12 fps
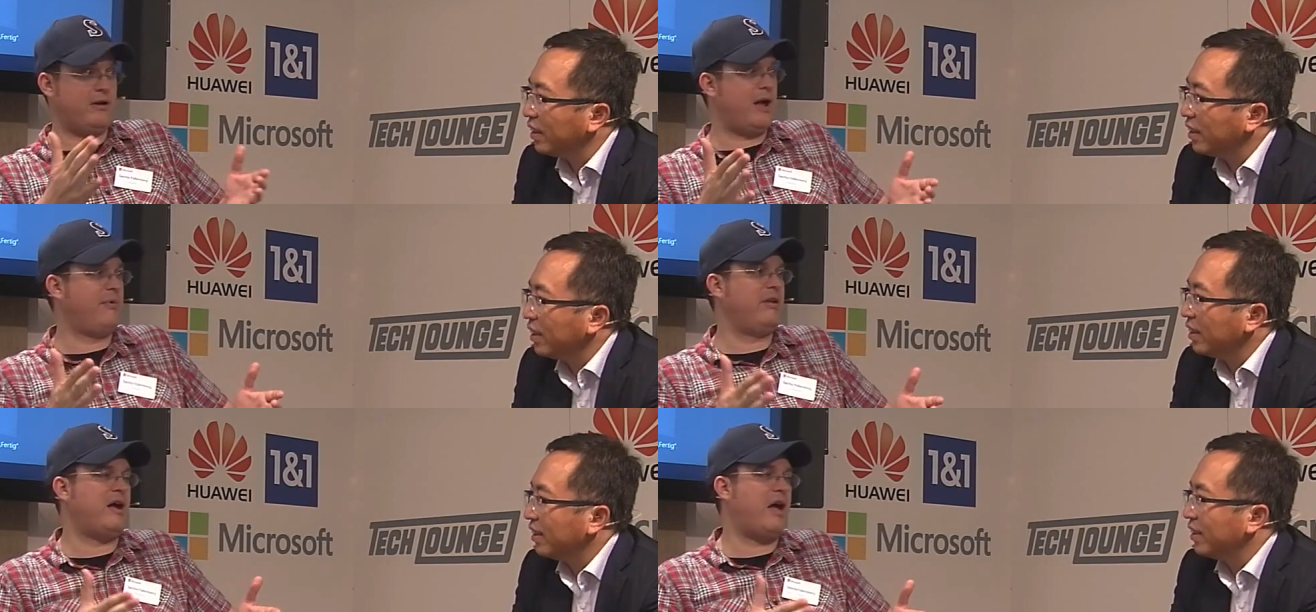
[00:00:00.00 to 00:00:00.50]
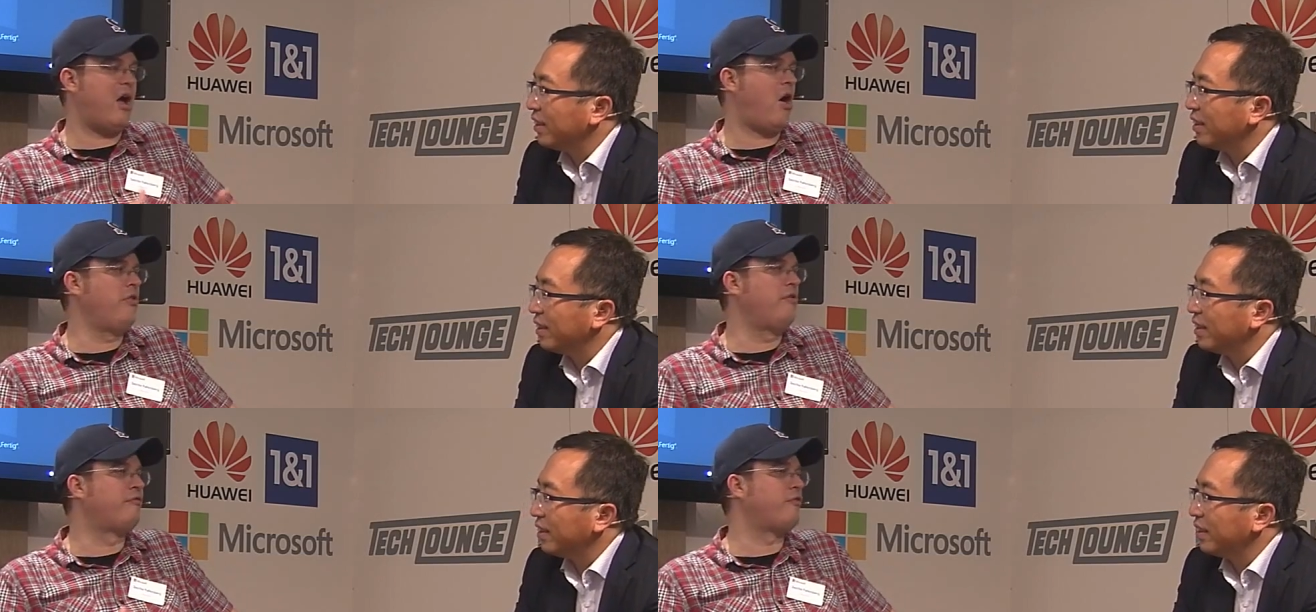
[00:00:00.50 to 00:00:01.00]
Speaker 1: I mean,
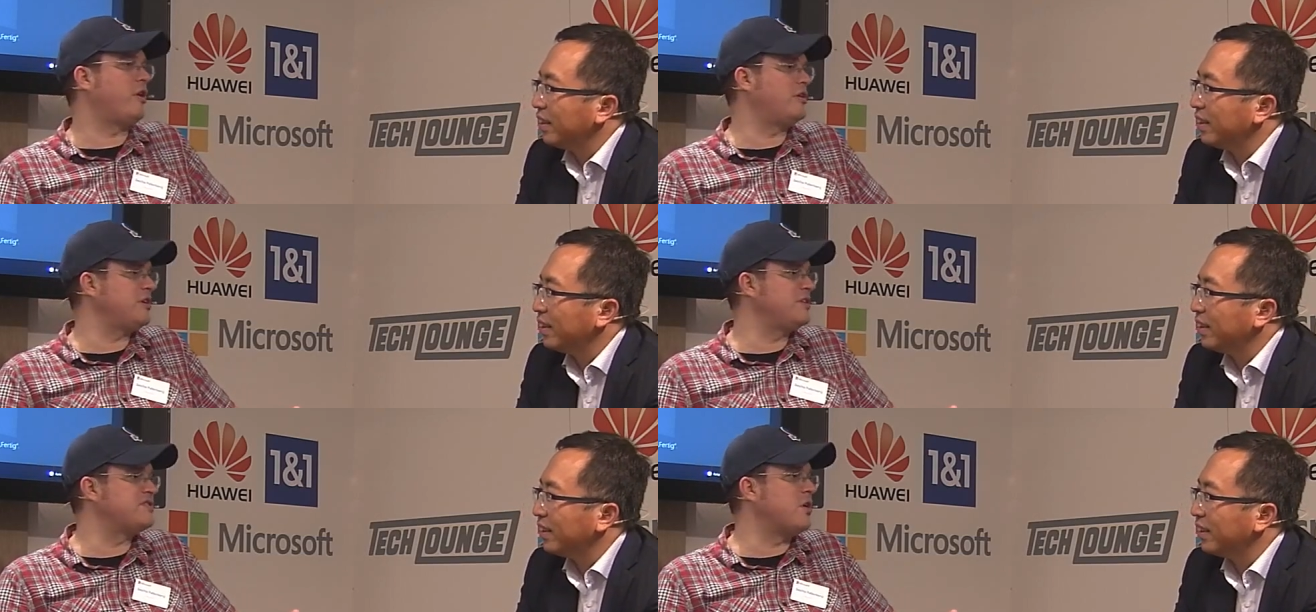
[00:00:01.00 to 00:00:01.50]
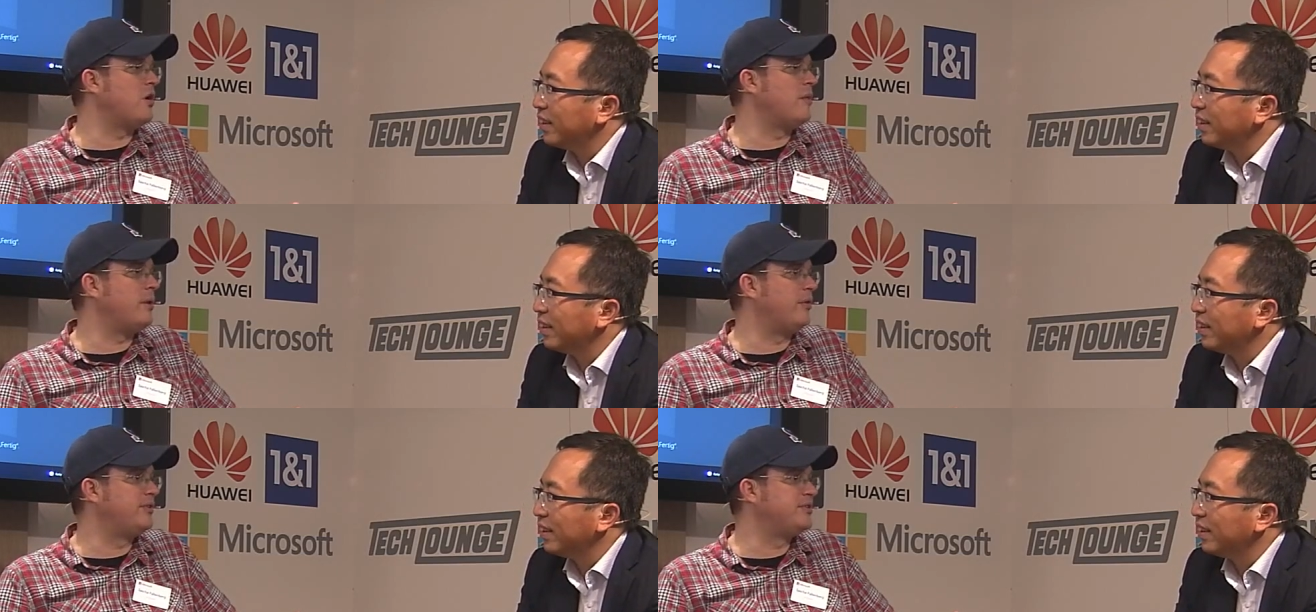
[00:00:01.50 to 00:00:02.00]
on the front, it's all
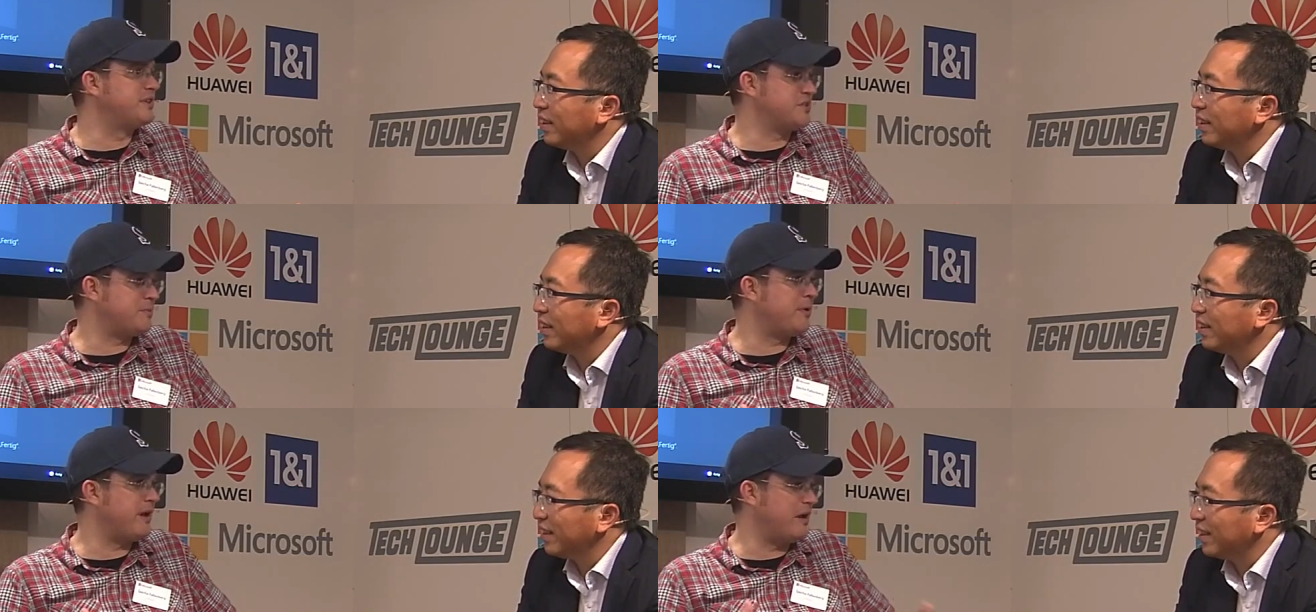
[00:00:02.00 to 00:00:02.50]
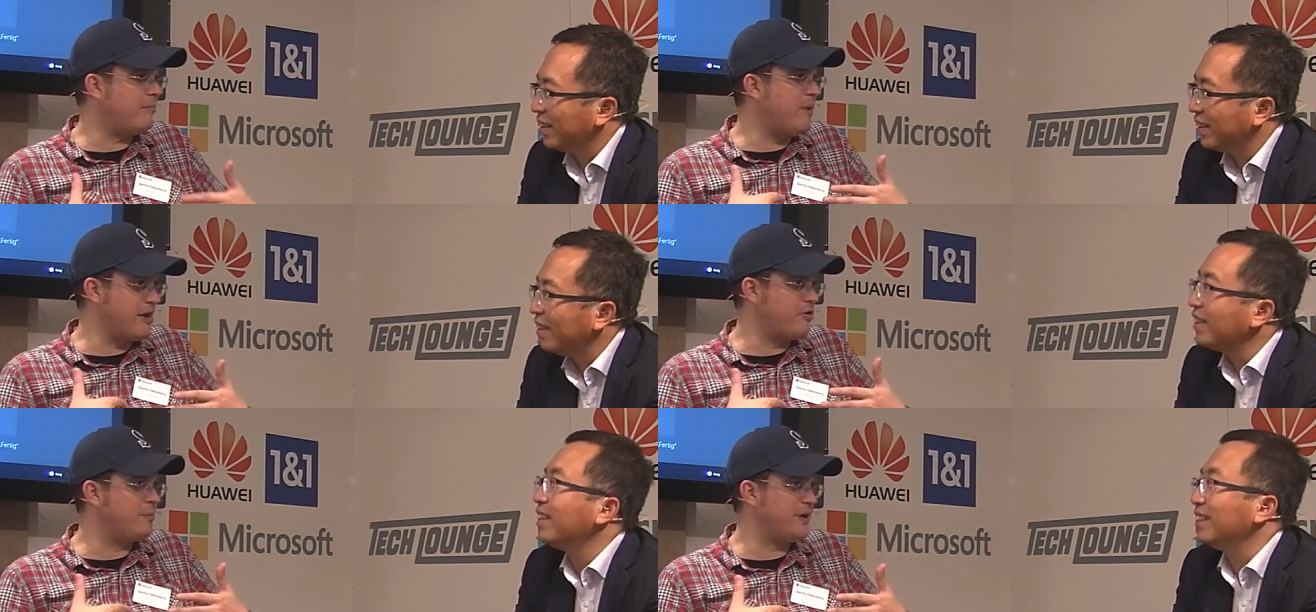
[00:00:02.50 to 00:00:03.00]
about the display, in
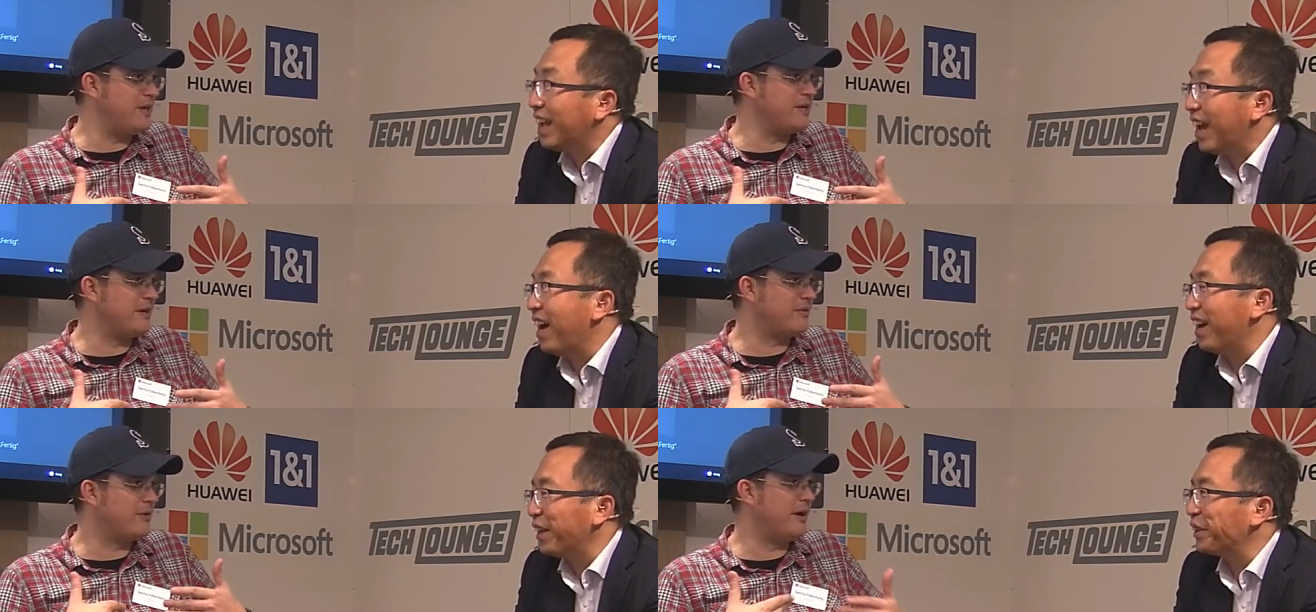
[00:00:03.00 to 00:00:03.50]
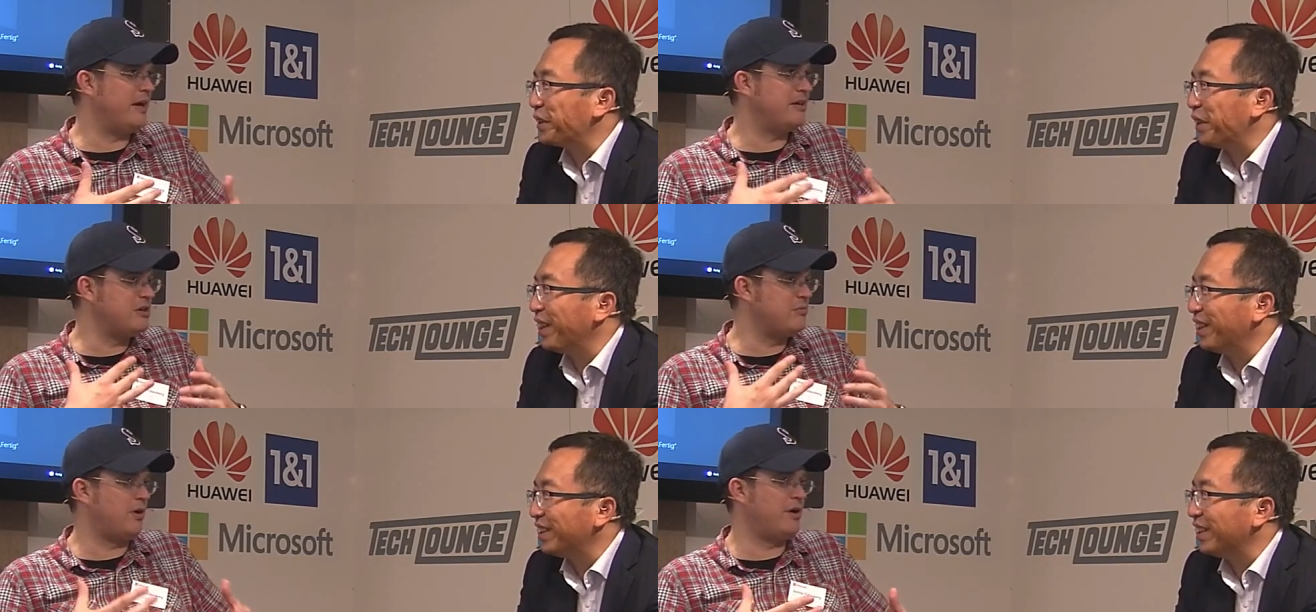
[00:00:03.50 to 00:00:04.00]
my opinion. Yeah, right?
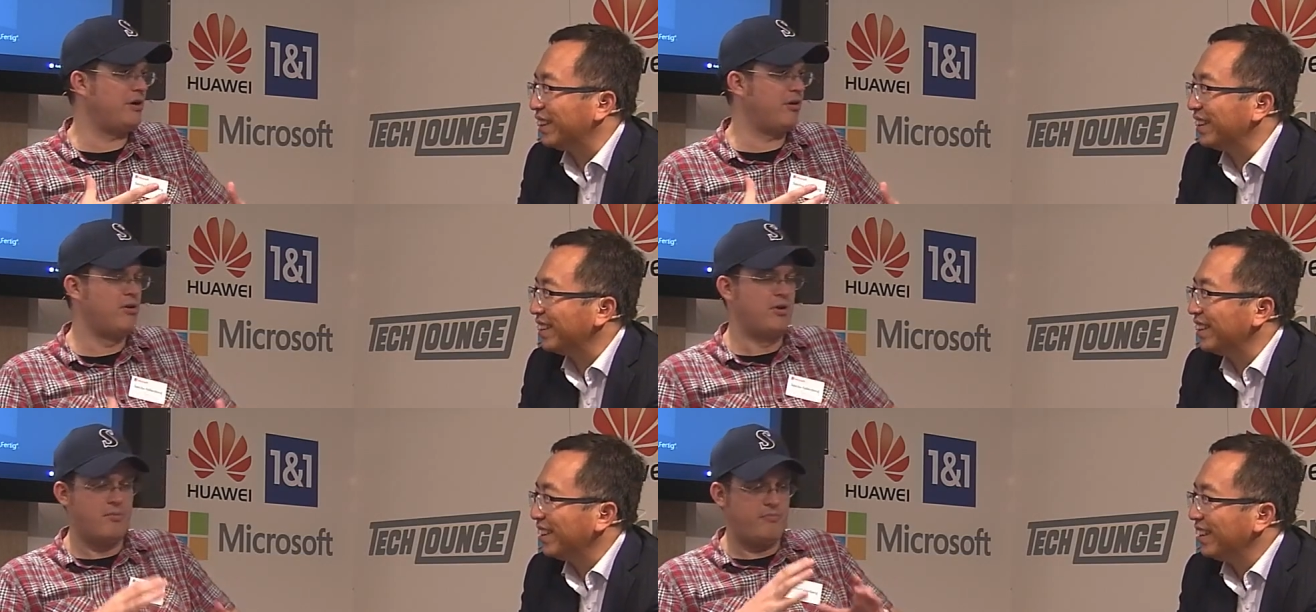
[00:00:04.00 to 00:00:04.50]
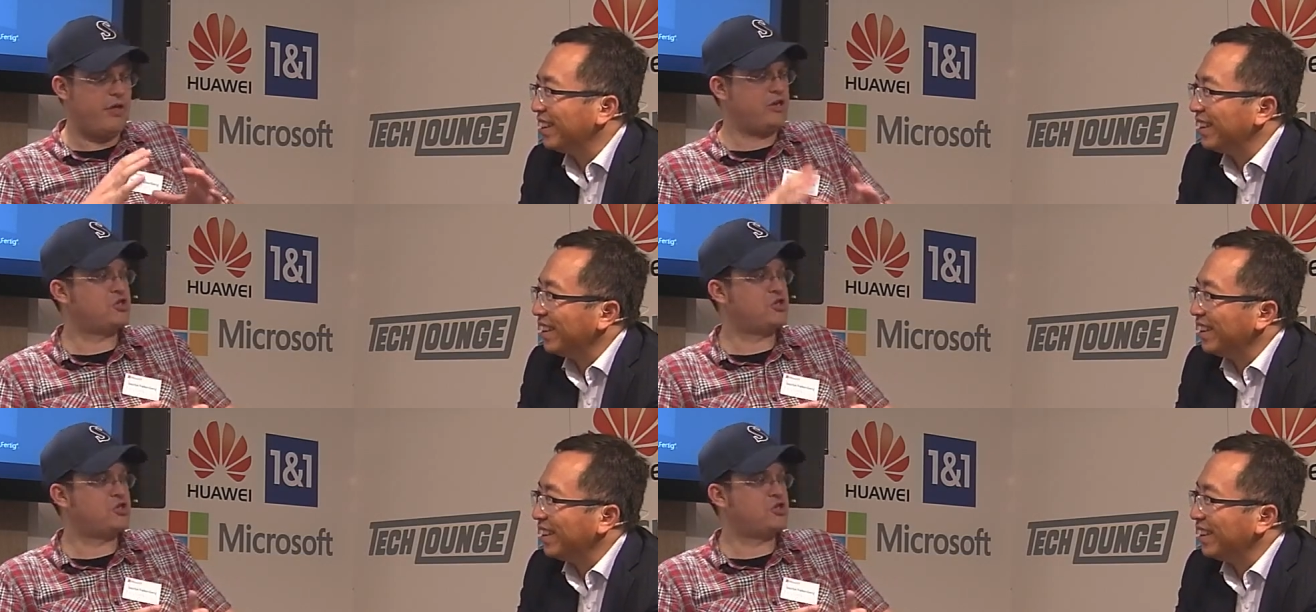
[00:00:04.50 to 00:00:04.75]
So, you want to so. make